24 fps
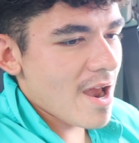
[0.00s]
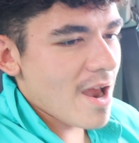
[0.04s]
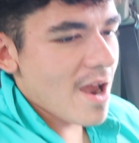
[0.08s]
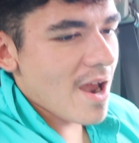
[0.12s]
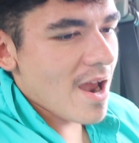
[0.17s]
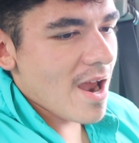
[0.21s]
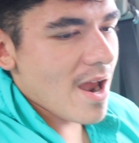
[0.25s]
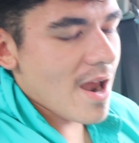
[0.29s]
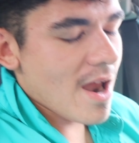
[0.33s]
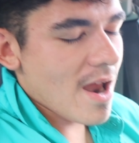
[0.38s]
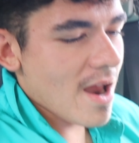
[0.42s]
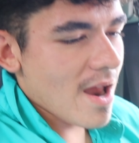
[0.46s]

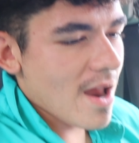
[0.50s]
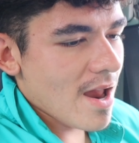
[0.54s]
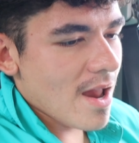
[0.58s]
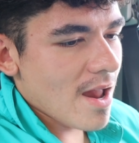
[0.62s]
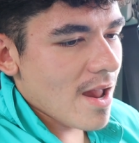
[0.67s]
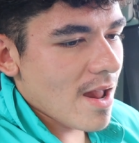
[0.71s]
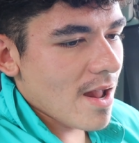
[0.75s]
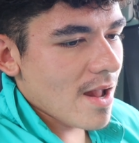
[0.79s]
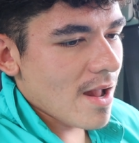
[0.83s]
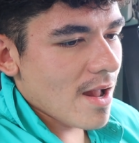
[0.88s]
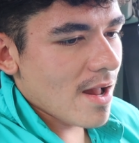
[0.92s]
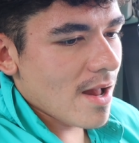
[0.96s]
Yeah, what about
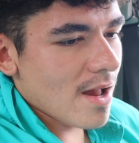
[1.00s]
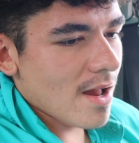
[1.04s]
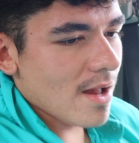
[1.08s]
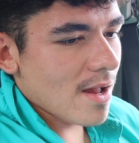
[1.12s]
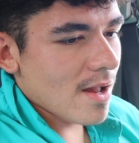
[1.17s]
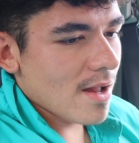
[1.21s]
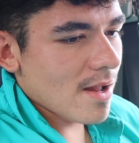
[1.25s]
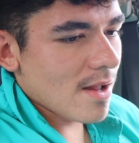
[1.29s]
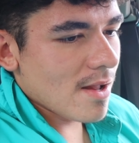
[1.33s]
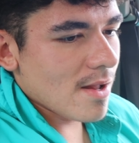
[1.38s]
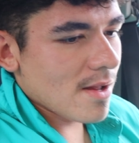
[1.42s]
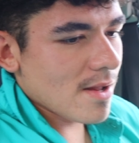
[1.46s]
it?
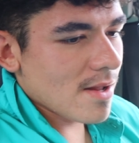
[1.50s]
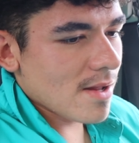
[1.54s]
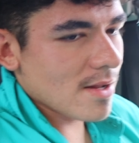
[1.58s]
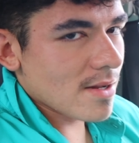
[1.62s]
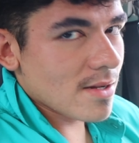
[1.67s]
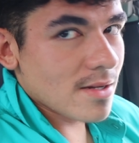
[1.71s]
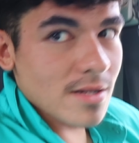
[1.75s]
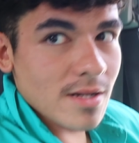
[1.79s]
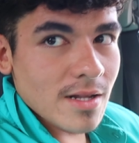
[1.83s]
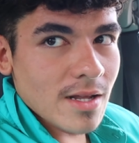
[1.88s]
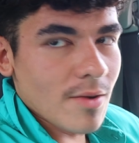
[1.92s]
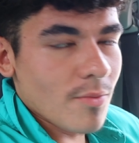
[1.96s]

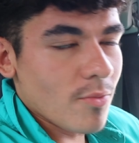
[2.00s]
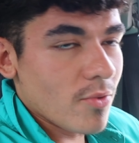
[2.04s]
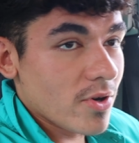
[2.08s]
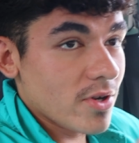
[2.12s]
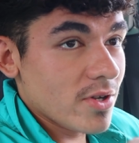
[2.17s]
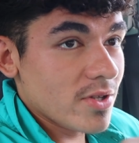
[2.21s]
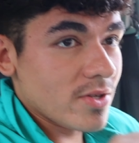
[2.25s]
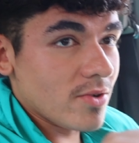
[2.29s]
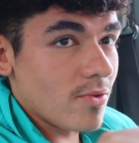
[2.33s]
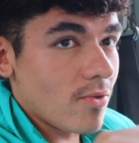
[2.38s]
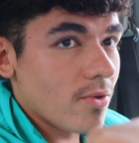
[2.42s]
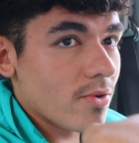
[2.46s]
And we're
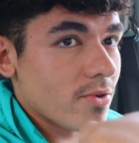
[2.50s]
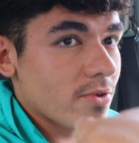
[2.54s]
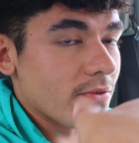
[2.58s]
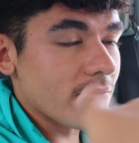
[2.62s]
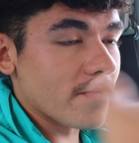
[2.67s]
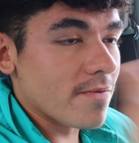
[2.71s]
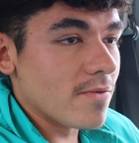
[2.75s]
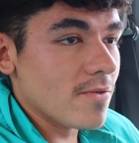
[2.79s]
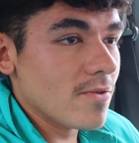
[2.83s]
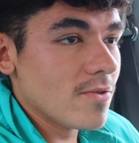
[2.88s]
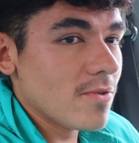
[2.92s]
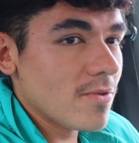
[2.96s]
gonna order
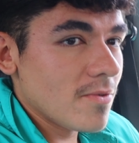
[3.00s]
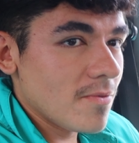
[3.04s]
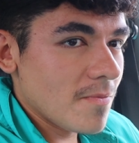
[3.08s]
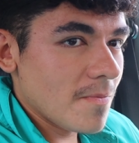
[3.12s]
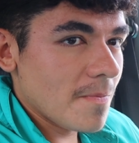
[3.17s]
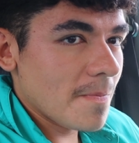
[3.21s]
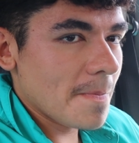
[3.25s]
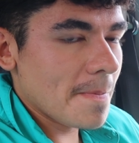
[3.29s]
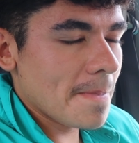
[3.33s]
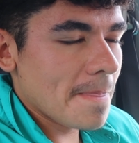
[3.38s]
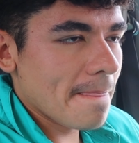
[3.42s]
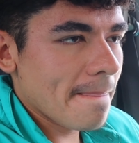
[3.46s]
food,
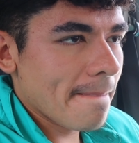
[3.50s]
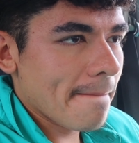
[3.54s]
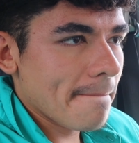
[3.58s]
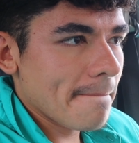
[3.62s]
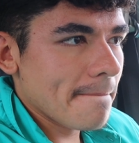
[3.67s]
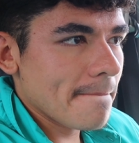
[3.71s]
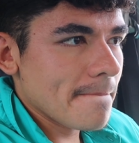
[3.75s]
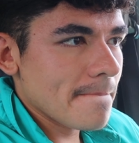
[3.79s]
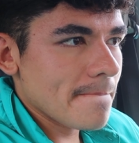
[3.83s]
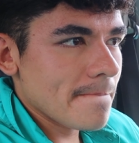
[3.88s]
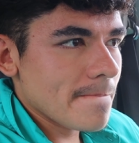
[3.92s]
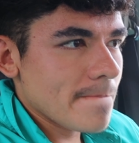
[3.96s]

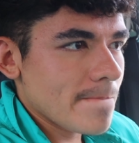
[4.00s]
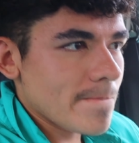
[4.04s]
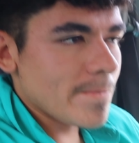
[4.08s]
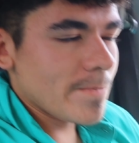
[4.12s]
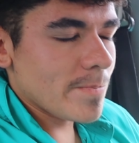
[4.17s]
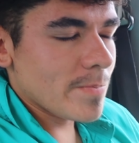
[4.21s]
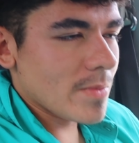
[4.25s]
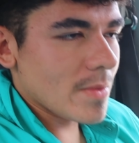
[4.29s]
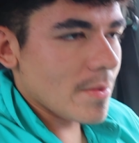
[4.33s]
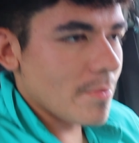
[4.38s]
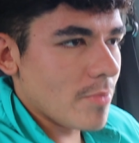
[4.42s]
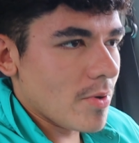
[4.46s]

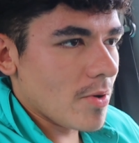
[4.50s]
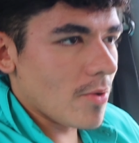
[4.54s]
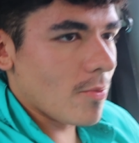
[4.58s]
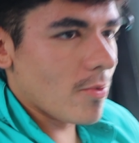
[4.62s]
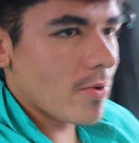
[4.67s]
but